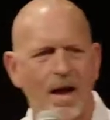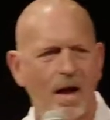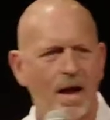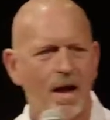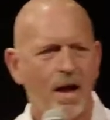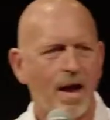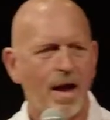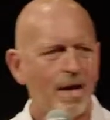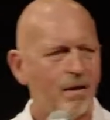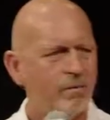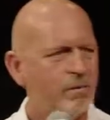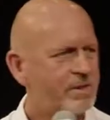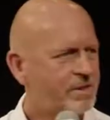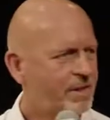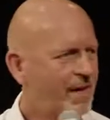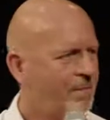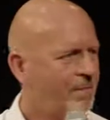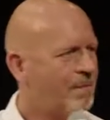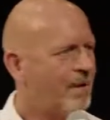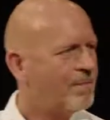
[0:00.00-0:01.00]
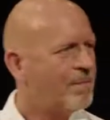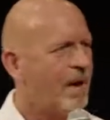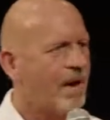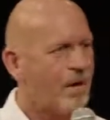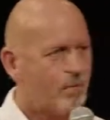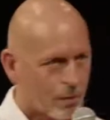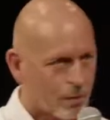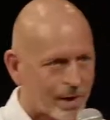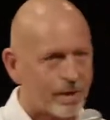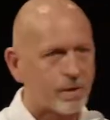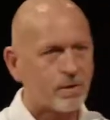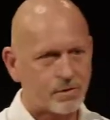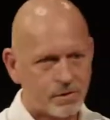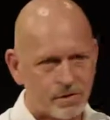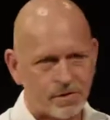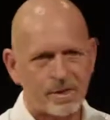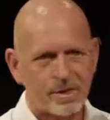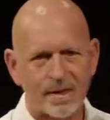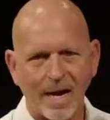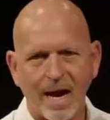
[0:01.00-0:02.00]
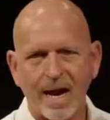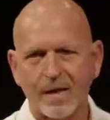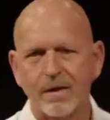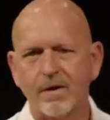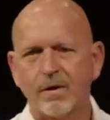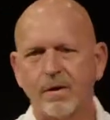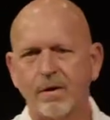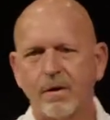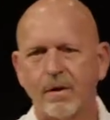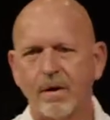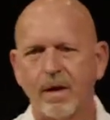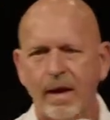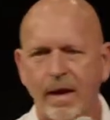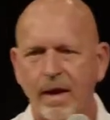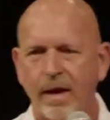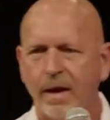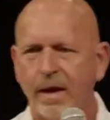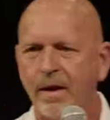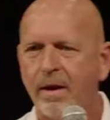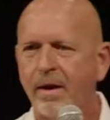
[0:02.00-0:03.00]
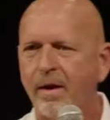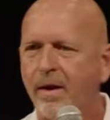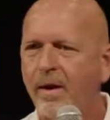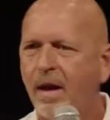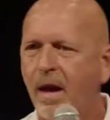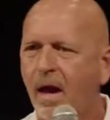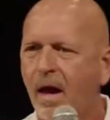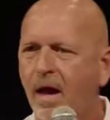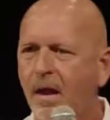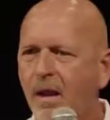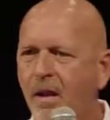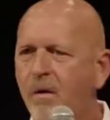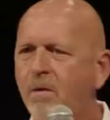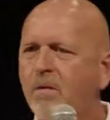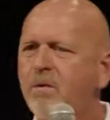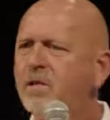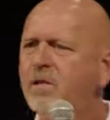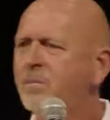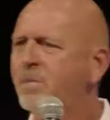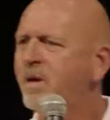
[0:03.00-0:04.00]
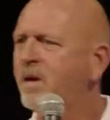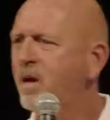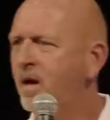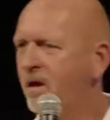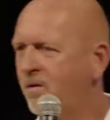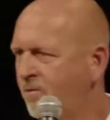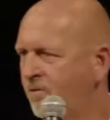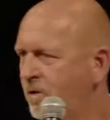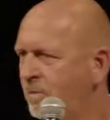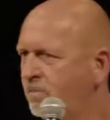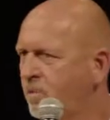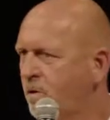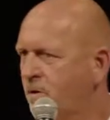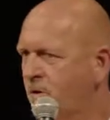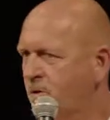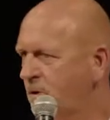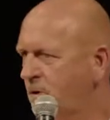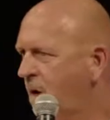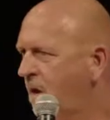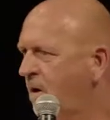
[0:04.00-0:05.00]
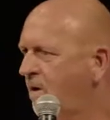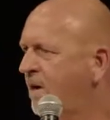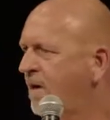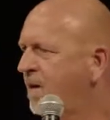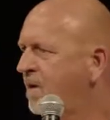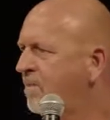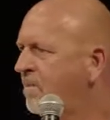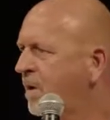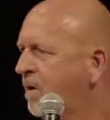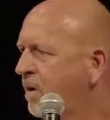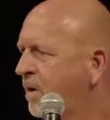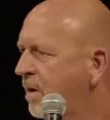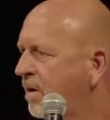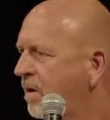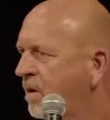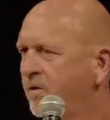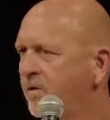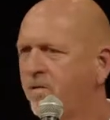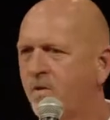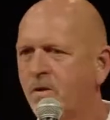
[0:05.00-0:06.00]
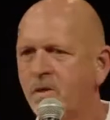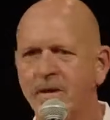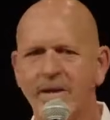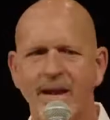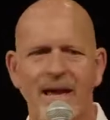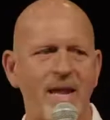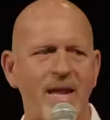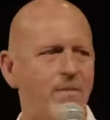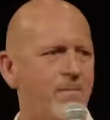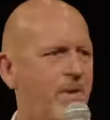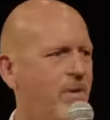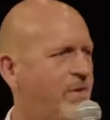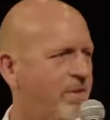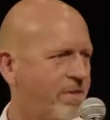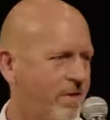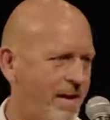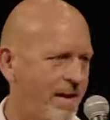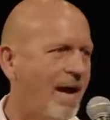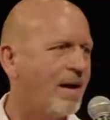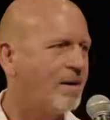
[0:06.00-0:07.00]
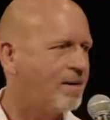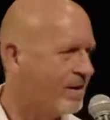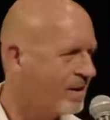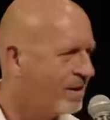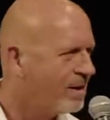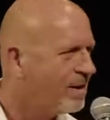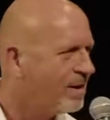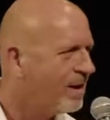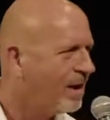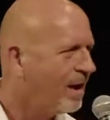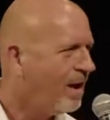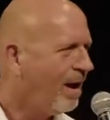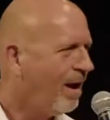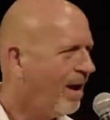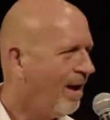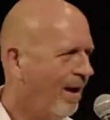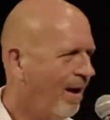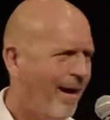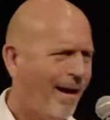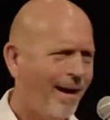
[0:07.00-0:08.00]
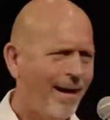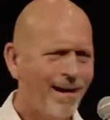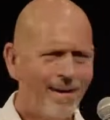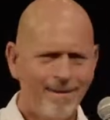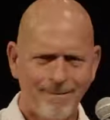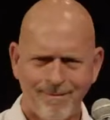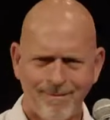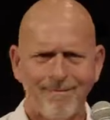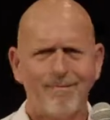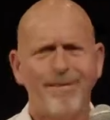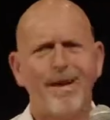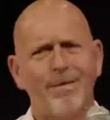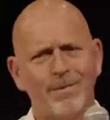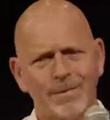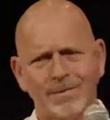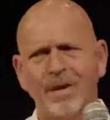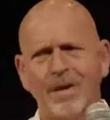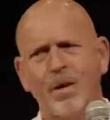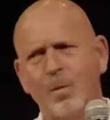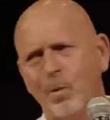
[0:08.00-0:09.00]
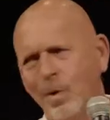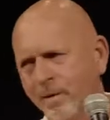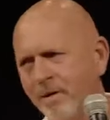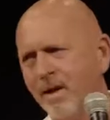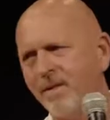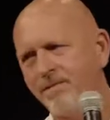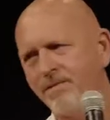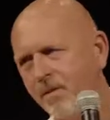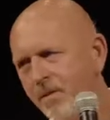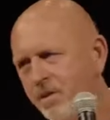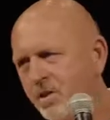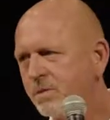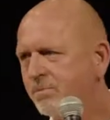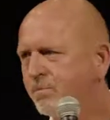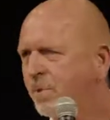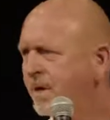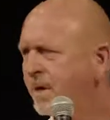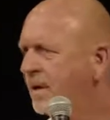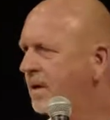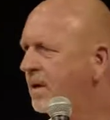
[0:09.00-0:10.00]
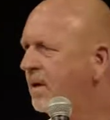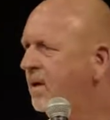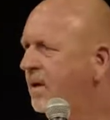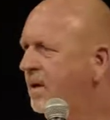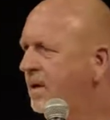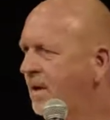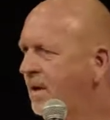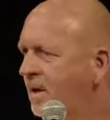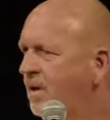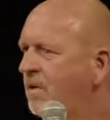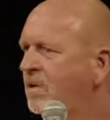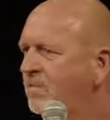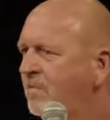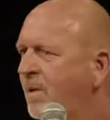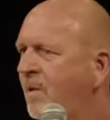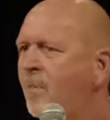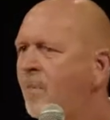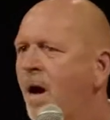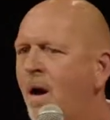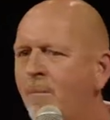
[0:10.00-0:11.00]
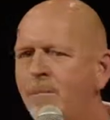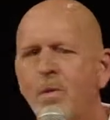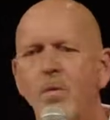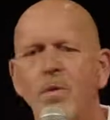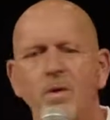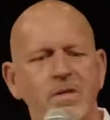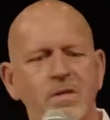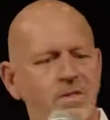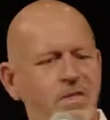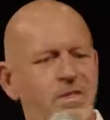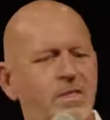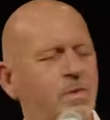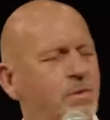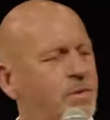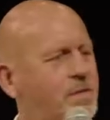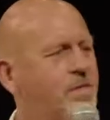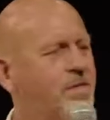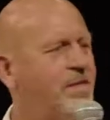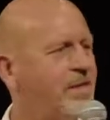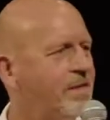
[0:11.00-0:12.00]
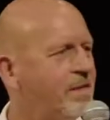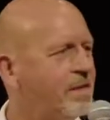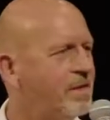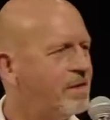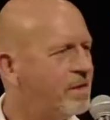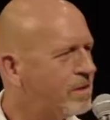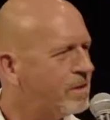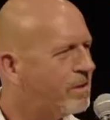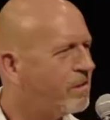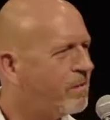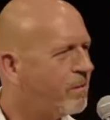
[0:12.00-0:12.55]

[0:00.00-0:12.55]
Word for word: I would take my mom regular to the doctor, and I learned to be comfortable talking about her full anatomy with the doctor. And that was kind of weird at first, but you know, it's my mom. You're willing to do what you need to do.